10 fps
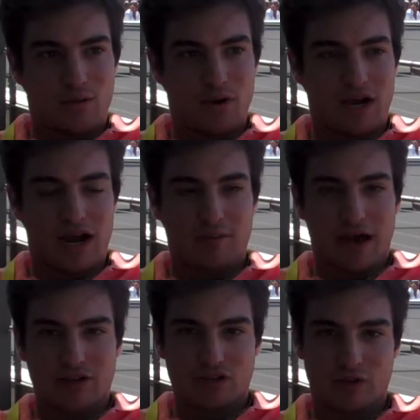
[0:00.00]
We got
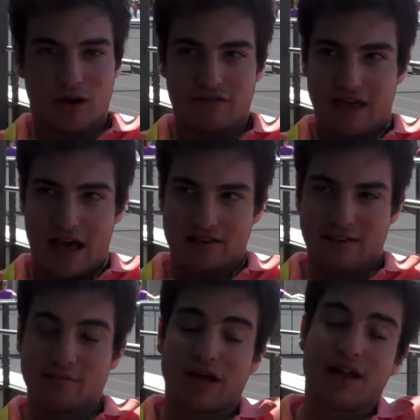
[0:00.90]
about
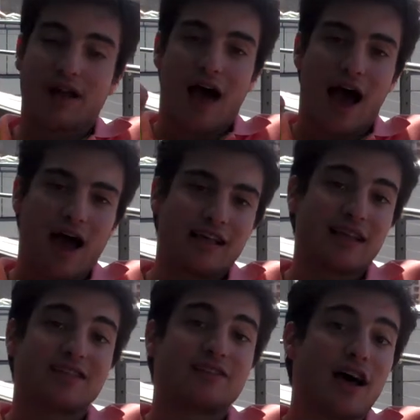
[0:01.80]
12,000, but
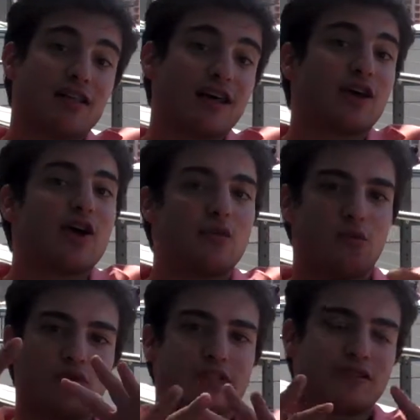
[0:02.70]
that's not like
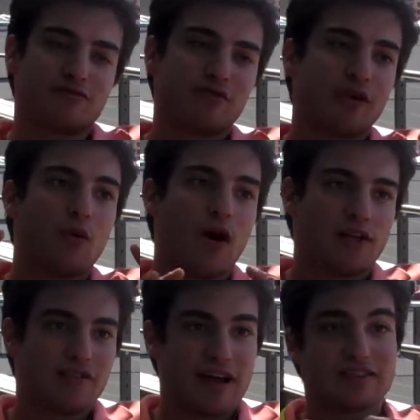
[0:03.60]
doesn't really
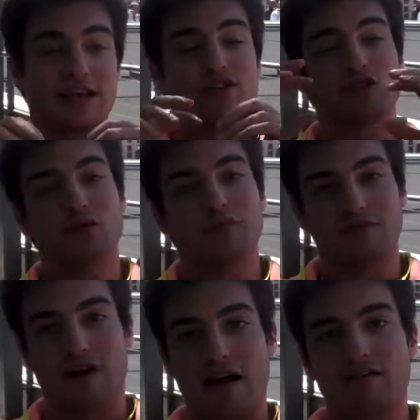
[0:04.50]
qualify as like super
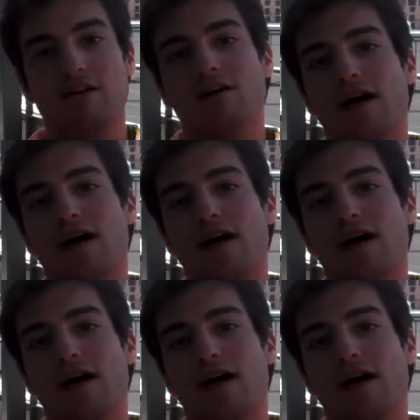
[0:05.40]
viral.